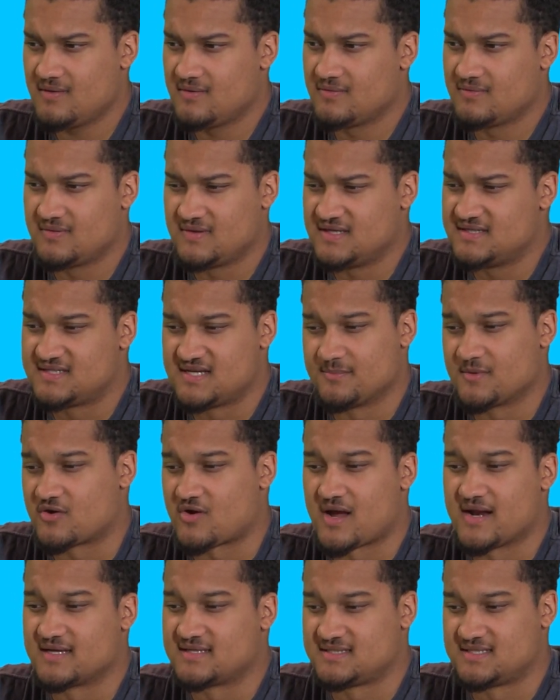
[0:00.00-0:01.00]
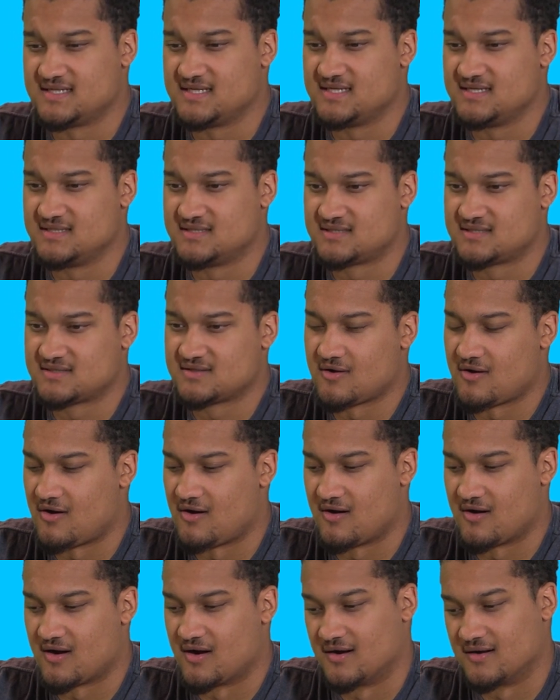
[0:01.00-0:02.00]
these democratic cities
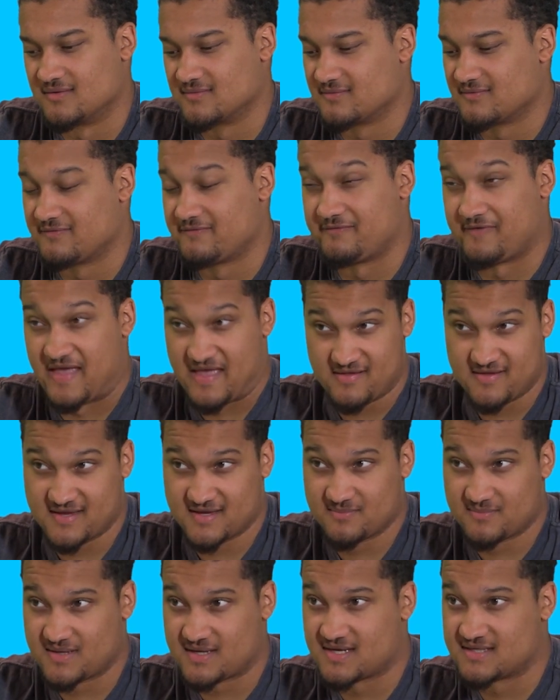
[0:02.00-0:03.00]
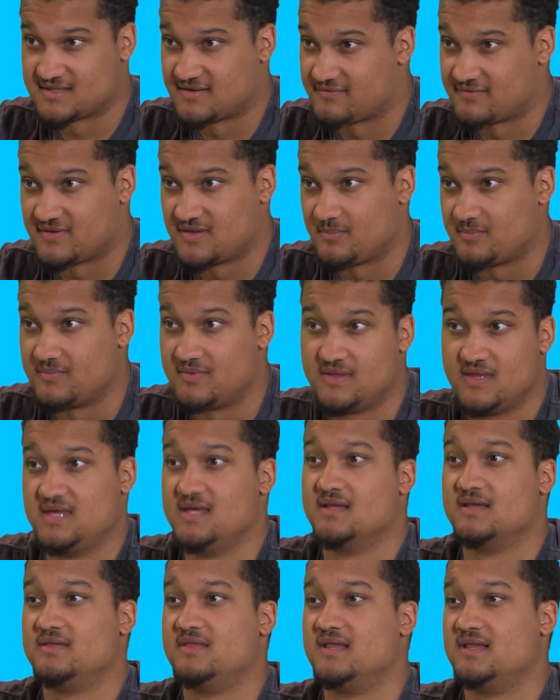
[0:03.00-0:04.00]
are failing because of the,
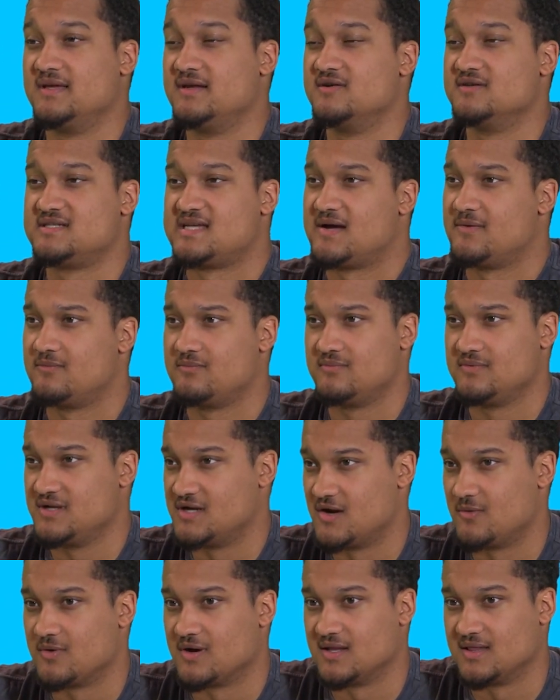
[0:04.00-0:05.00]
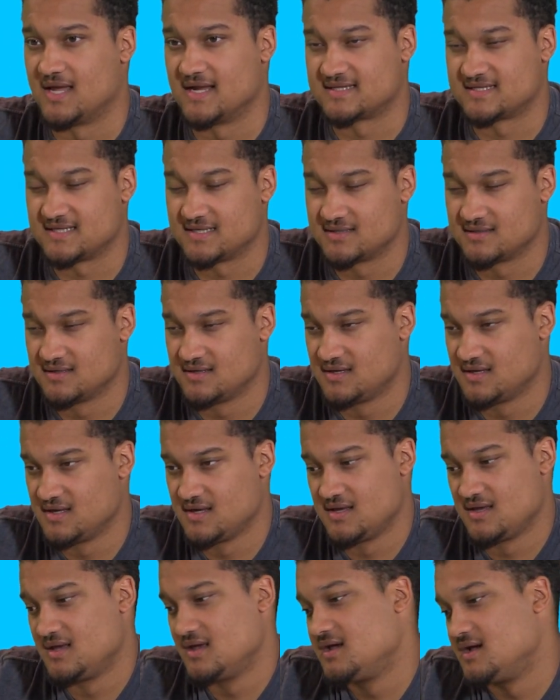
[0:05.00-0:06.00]
the, the leaders that you know we're electing.
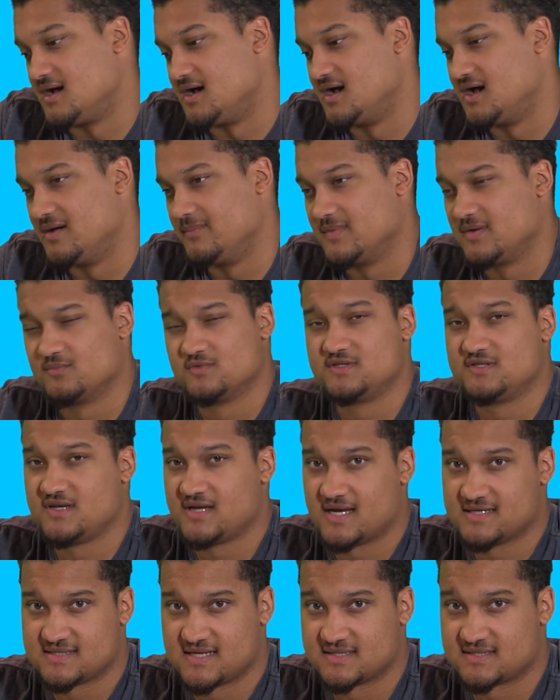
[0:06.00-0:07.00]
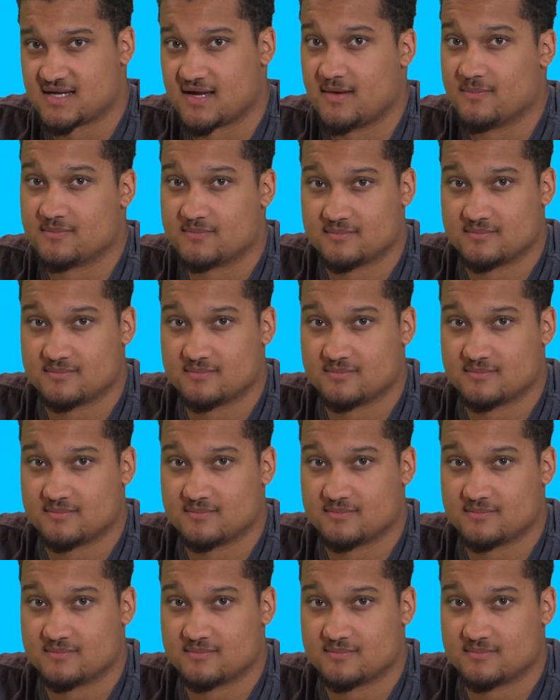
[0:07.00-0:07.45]
Um, and we'll see you guys next time.